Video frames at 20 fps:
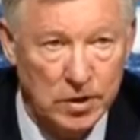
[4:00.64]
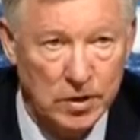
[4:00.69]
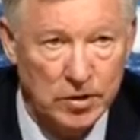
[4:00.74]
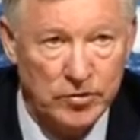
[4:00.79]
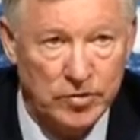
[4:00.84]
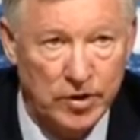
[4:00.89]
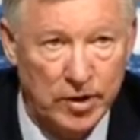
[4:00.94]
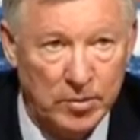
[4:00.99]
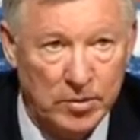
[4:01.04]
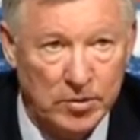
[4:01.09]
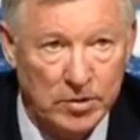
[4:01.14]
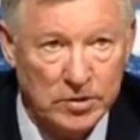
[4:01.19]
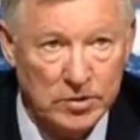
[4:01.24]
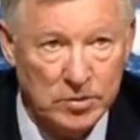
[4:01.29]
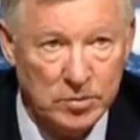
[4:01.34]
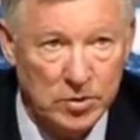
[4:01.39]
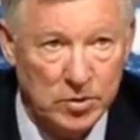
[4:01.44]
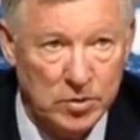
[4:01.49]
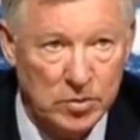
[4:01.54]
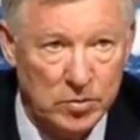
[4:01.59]

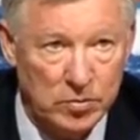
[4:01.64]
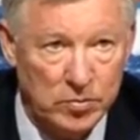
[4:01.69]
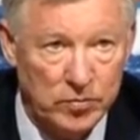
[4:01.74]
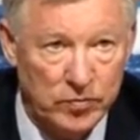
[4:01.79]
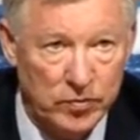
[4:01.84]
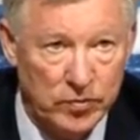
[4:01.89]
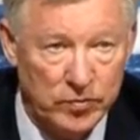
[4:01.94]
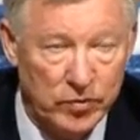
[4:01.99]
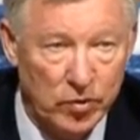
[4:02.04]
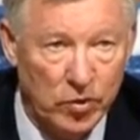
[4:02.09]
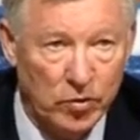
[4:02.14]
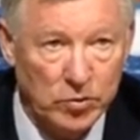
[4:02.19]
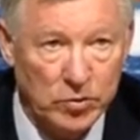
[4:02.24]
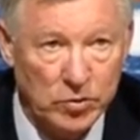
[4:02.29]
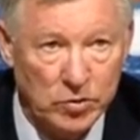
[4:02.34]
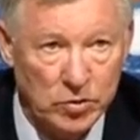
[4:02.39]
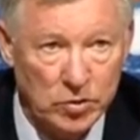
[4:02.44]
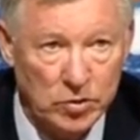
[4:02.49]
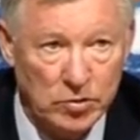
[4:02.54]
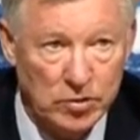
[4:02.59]
tribalism from all
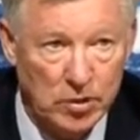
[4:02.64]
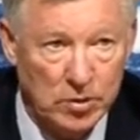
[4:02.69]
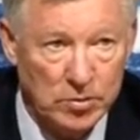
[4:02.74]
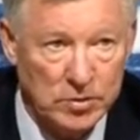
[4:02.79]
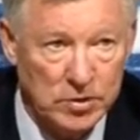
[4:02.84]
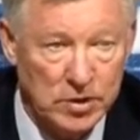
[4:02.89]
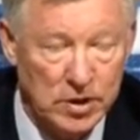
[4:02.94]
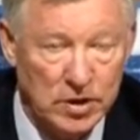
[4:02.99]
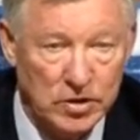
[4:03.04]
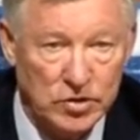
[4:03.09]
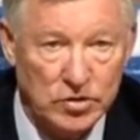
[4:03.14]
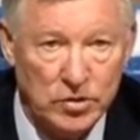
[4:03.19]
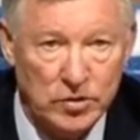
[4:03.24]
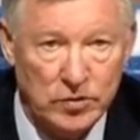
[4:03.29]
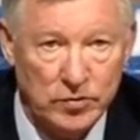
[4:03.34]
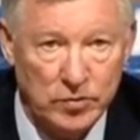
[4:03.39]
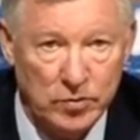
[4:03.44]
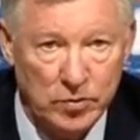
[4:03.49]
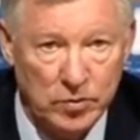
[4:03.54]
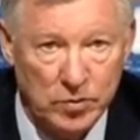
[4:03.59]
the two clubs and the
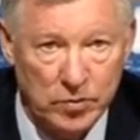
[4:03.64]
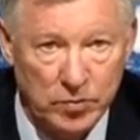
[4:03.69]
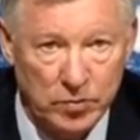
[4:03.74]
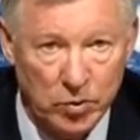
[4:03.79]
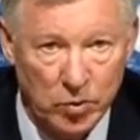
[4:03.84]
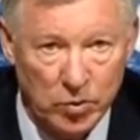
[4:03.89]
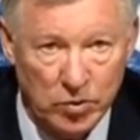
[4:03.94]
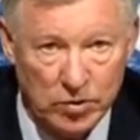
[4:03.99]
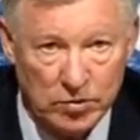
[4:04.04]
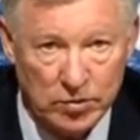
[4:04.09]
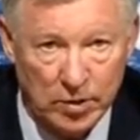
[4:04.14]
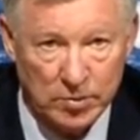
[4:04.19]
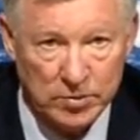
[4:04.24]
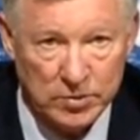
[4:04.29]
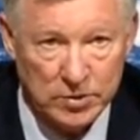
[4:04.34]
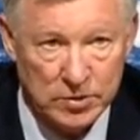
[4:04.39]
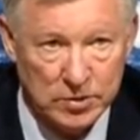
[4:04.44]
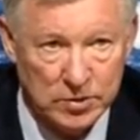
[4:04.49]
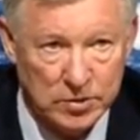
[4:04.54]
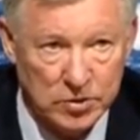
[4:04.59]
history of the both
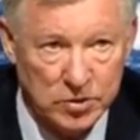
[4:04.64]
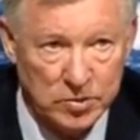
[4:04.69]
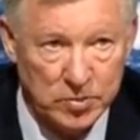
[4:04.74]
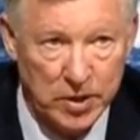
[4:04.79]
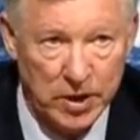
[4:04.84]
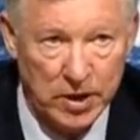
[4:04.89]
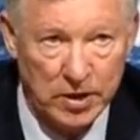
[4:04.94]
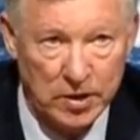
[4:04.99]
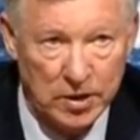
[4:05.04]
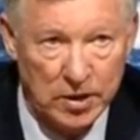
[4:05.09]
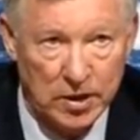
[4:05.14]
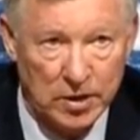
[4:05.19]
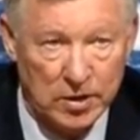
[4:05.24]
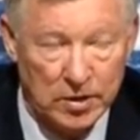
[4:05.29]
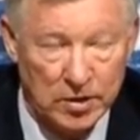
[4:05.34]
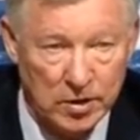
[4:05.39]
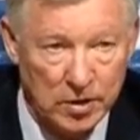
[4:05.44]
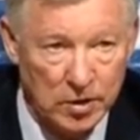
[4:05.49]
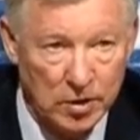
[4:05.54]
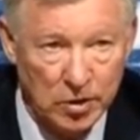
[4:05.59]
clubs in Spain.
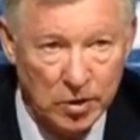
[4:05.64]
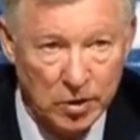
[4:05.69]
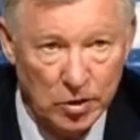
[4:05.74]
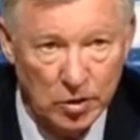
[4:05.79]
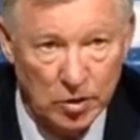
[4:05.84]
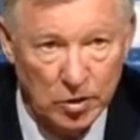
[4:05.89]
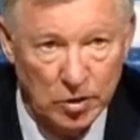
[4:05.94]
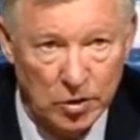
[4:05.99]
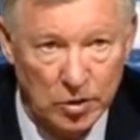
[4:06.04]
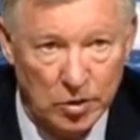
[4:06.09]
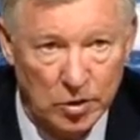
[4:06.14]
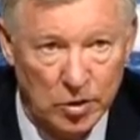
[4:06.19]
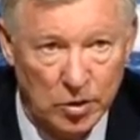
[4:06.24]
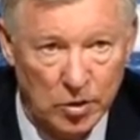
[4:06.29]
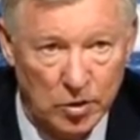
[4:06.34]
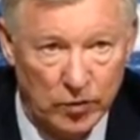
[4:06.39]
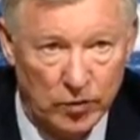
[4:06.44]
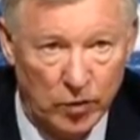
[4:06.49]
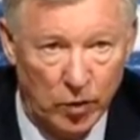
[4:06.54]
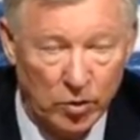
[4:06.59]
Have
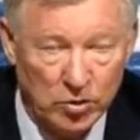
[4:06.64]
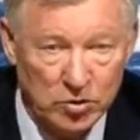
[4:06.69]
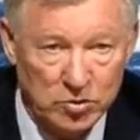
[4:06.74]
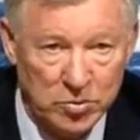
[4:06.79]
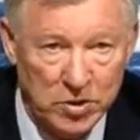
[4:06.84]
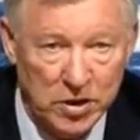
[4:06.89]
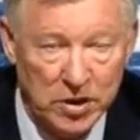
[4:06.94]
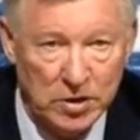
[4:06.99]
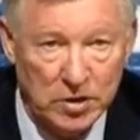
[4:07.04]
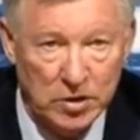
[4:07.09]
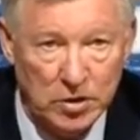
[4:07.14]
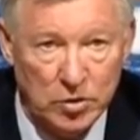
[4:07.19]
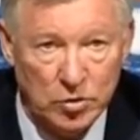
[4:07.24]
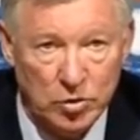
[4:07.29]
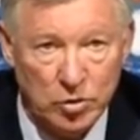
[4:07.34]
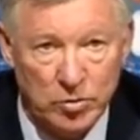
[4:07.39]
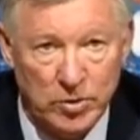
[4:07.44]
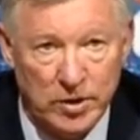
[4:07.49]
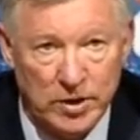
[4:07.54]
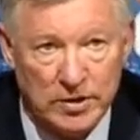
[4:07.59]
always been the
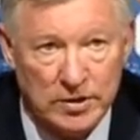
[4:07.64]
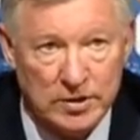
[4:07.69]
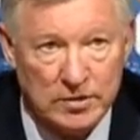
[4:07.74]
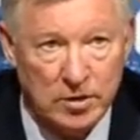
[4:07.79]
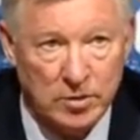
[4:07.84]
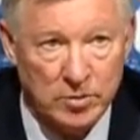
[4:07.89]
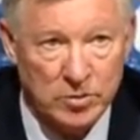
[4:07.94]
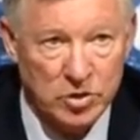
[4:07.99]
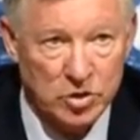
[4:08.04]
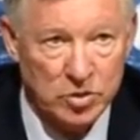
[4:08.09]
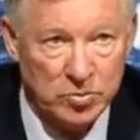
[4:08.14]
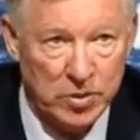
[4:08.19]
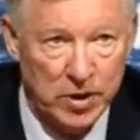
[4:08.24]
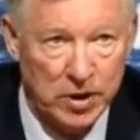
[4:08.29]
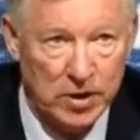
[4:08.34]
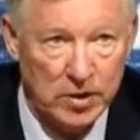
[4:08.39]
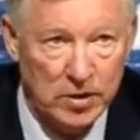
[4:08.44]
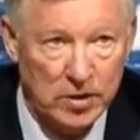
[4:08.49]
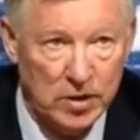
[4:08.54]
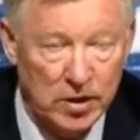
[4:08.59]
two biggest clubs in
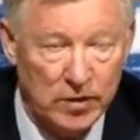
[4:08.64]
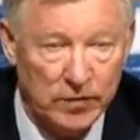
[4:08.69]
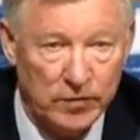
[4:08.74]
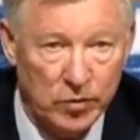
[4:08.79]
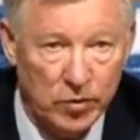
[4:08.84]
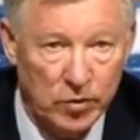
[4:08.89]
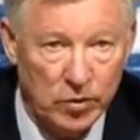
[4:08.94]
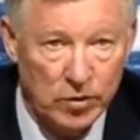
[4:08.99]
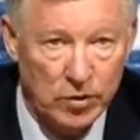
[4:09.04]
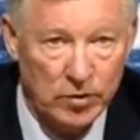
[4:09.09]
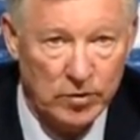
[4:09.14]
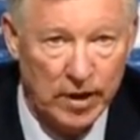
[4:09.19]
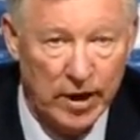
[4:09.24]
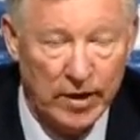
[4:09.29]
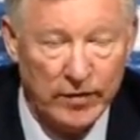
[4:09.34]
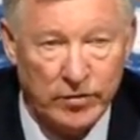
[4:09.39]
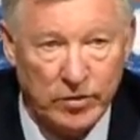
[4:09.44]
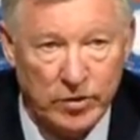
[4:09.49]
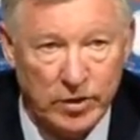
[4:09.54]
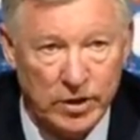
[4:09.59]
Spain, and therefore the
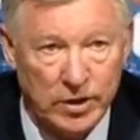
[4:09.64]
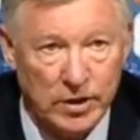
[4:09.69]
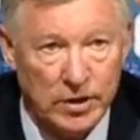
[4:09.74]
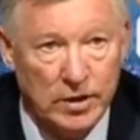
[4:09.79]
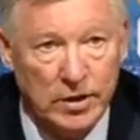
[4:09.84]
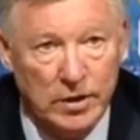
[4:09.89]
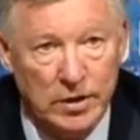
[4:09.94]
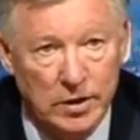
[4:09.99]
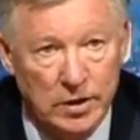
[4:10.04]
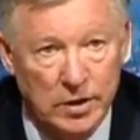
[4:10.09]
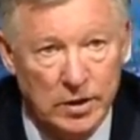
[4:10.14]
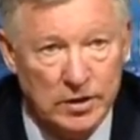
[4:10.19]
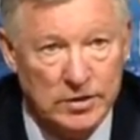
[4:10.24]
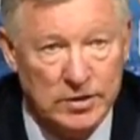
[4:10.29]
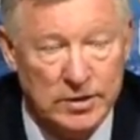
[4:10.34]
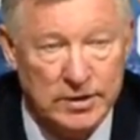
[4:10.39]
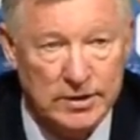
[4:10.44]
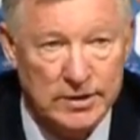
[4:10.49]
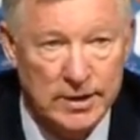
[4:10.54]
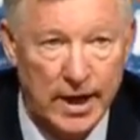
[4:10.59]
rivalry
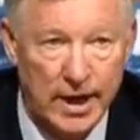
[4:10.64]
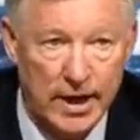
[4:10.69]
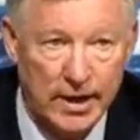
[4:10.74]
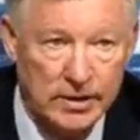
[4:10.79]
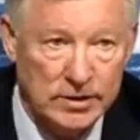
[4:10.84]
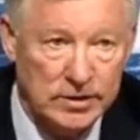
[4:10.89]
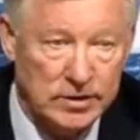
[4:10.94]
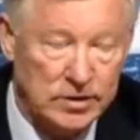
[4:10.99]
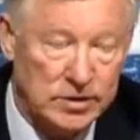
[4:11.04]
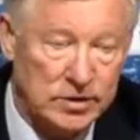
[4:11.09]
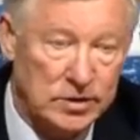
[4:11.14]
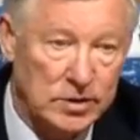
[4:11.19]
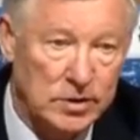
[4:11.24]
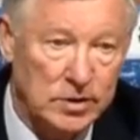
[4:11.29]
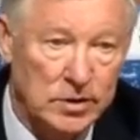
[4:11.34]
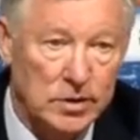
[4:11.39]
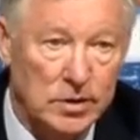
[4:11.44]
is intense,